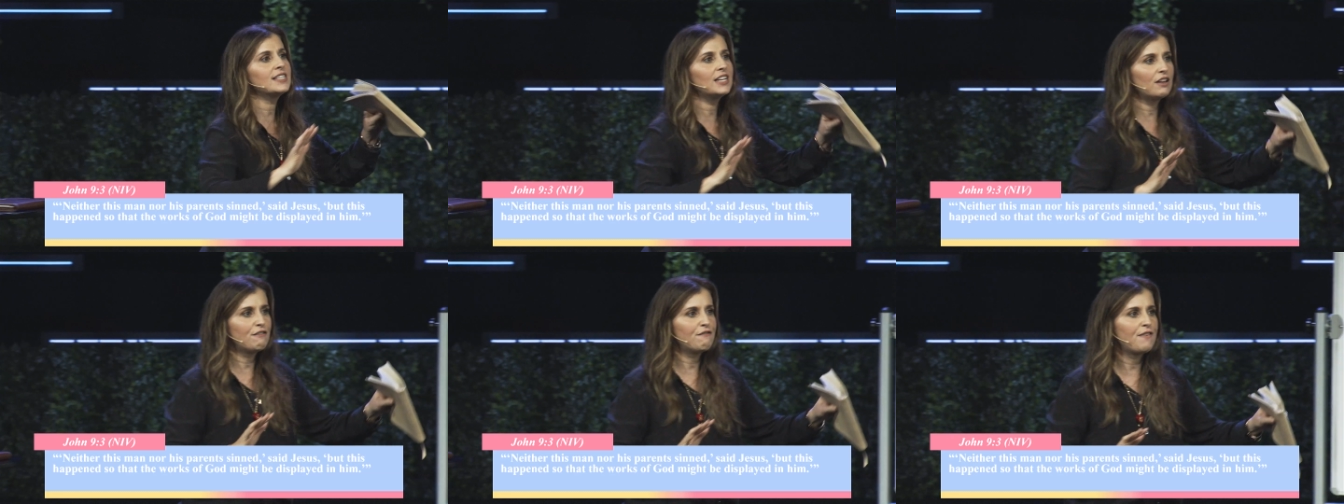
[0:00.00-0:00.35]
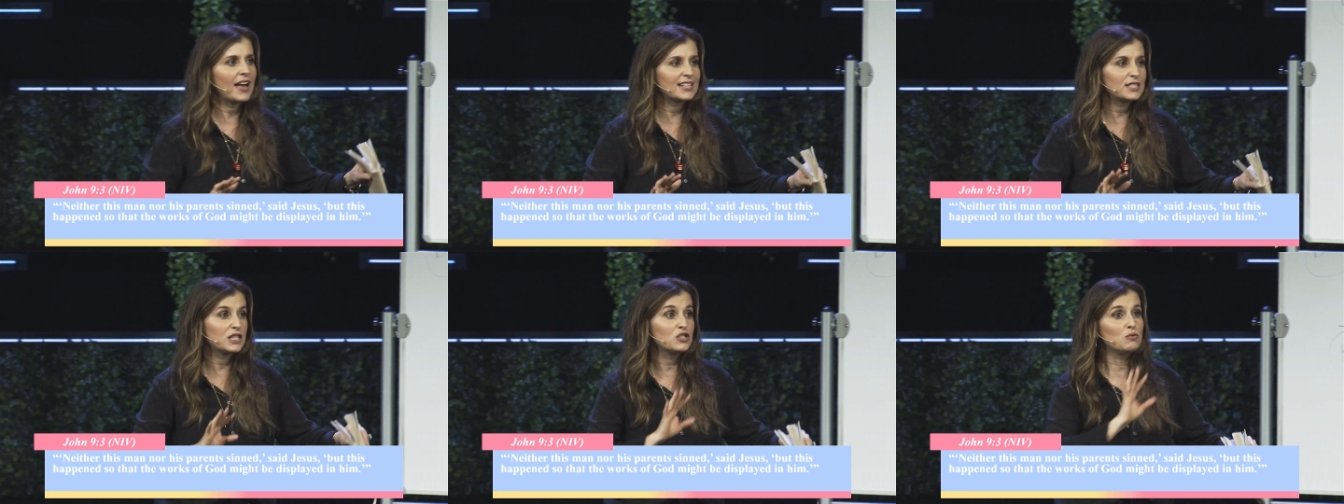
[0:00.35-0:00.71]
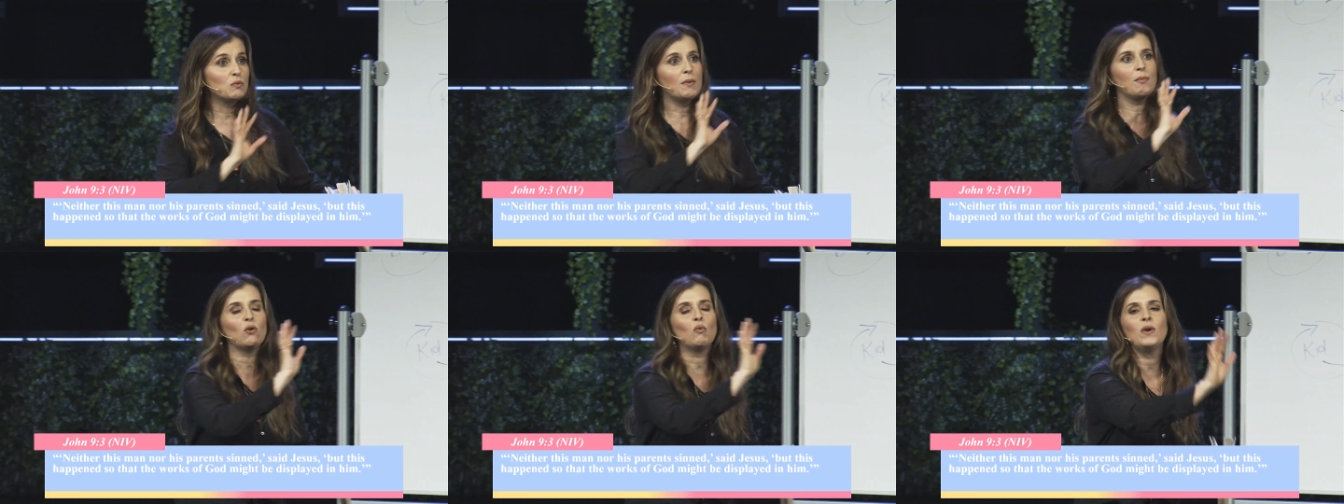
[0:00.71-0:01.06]
and effect. Because
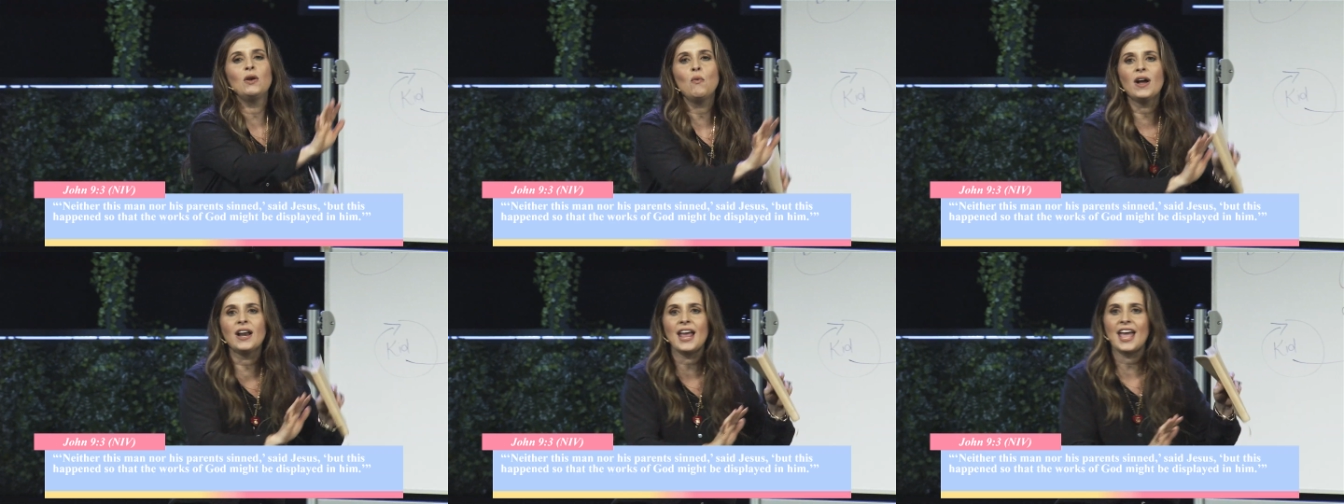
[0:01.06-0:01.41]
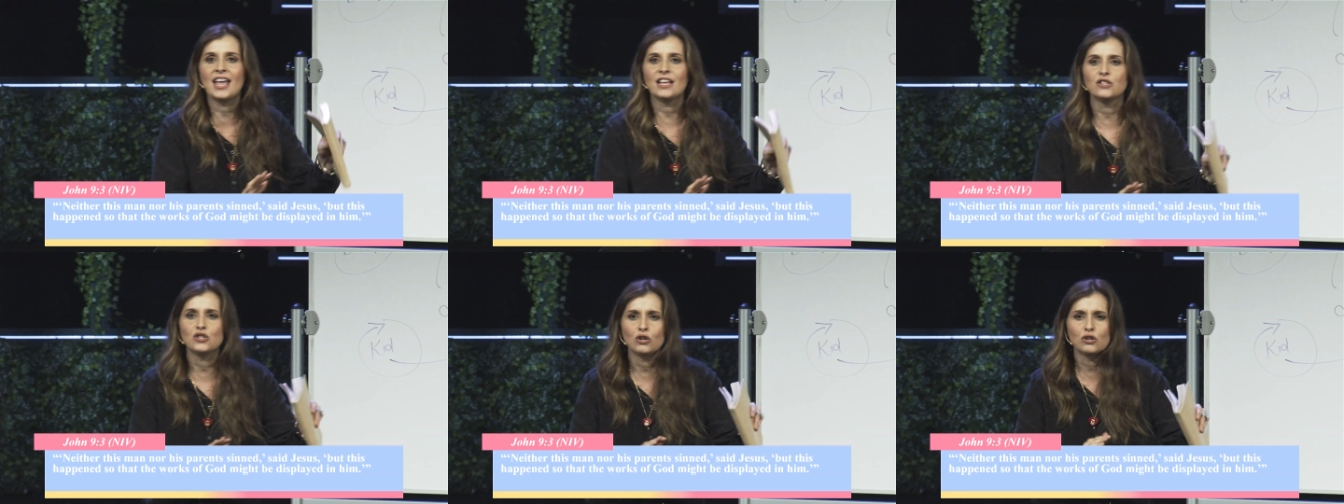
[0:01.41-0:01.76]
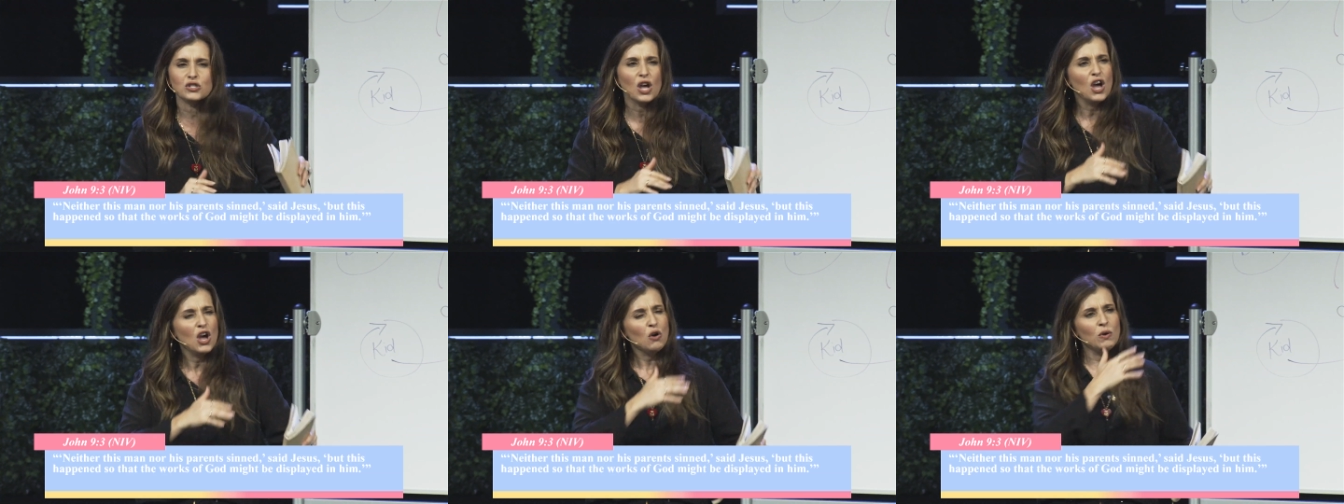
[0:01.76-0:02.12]
remember, we want
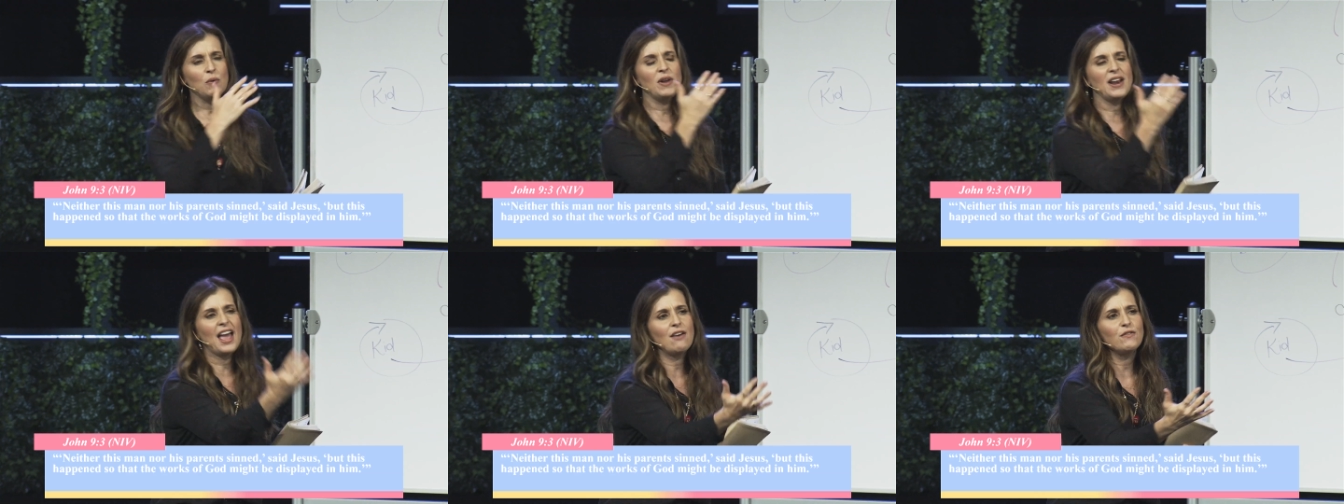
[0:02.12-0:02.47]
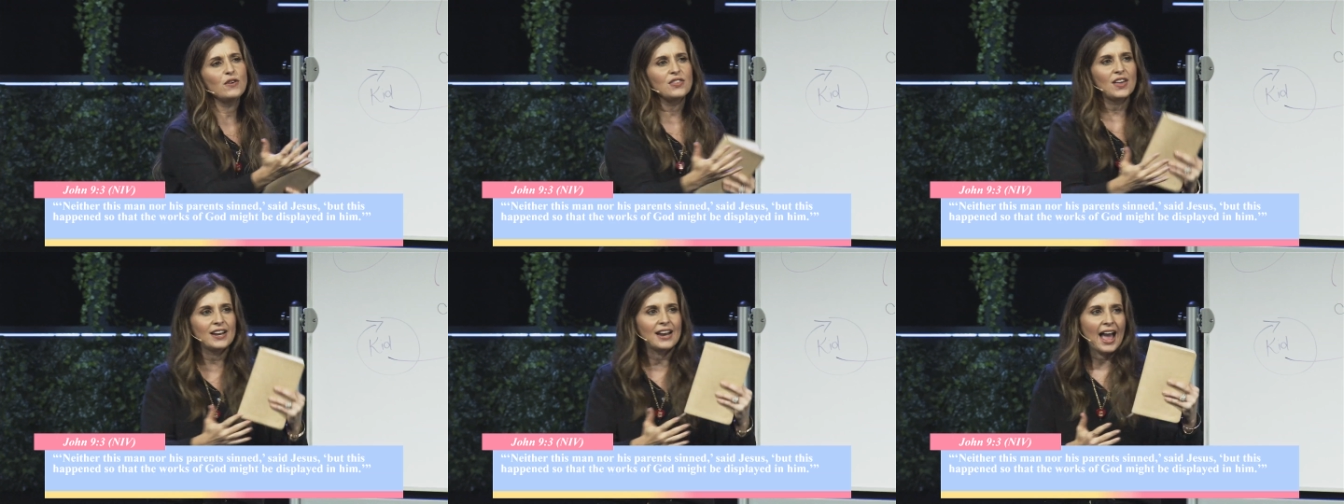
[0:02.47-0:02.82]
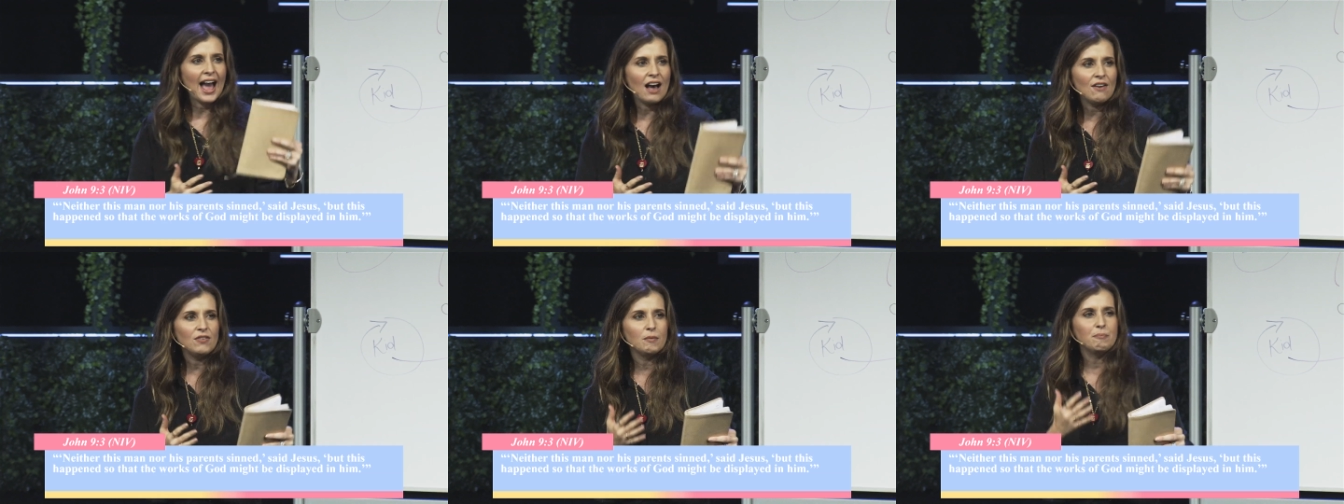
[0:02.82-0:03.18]
answers. We want everything to
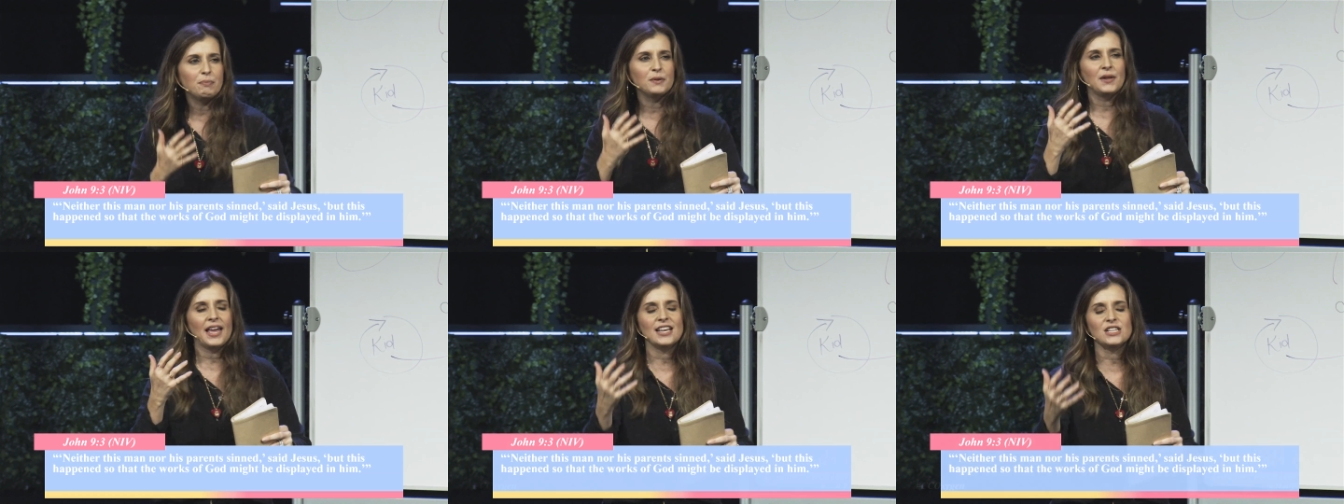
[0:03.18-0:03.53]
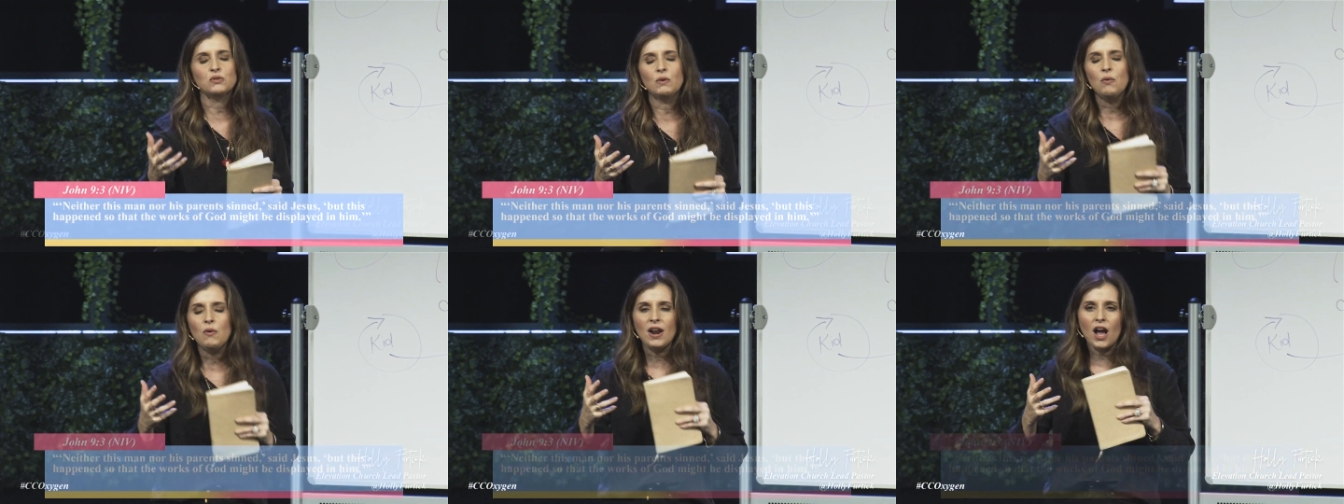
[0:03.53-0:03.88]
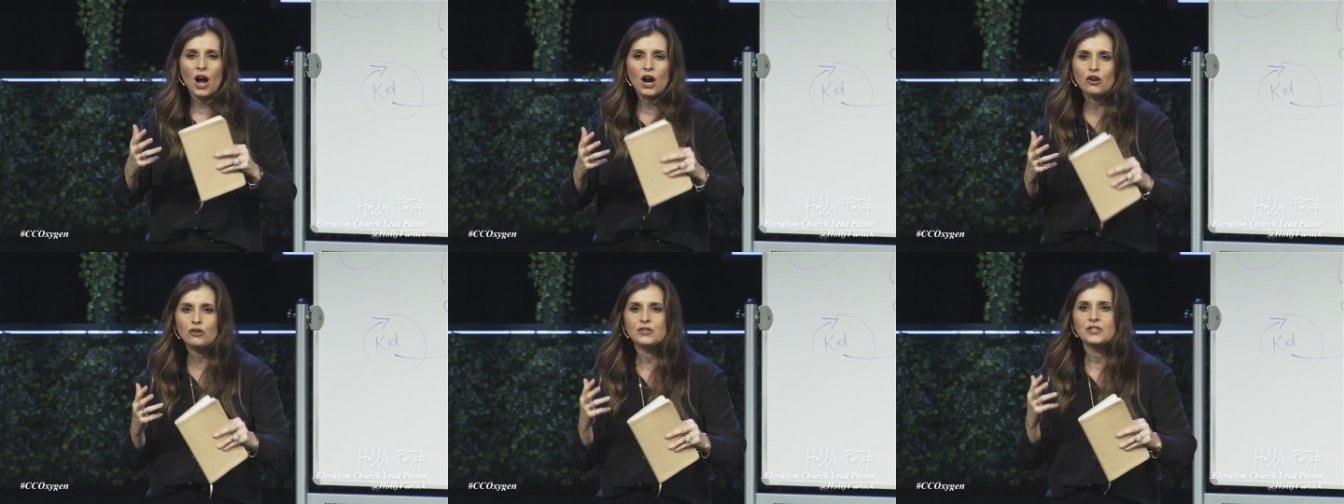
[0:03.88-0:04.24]
have a place. We want to
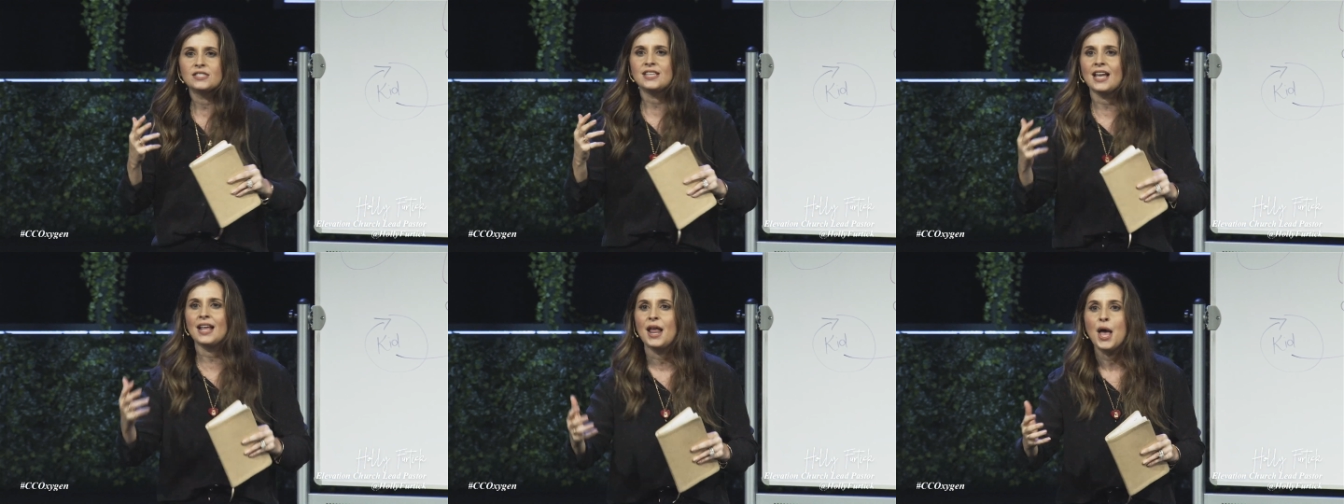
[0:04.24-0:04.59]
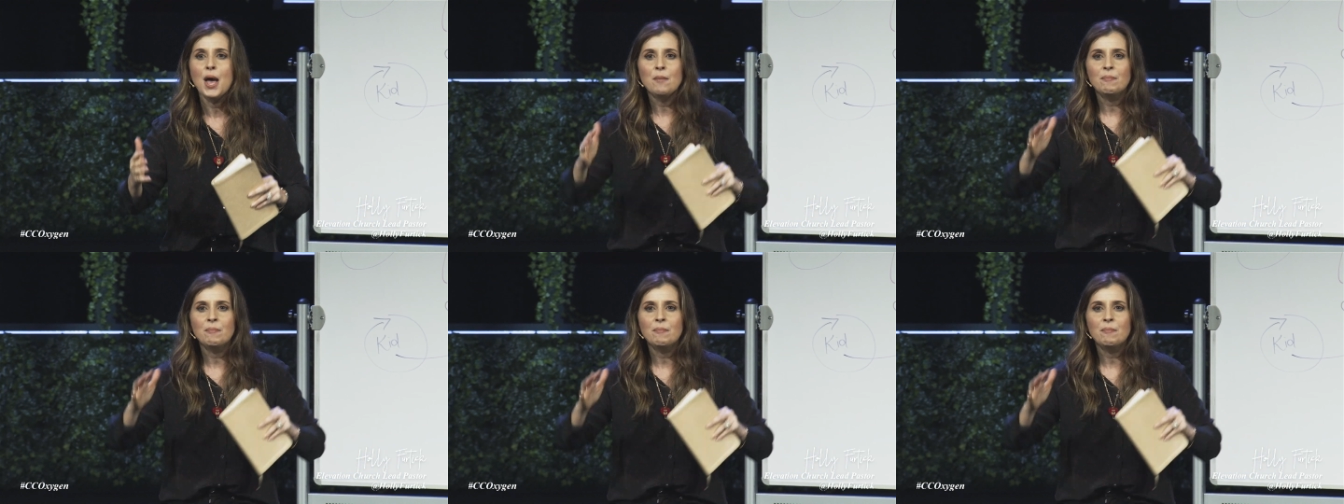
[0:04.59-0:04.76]
understand.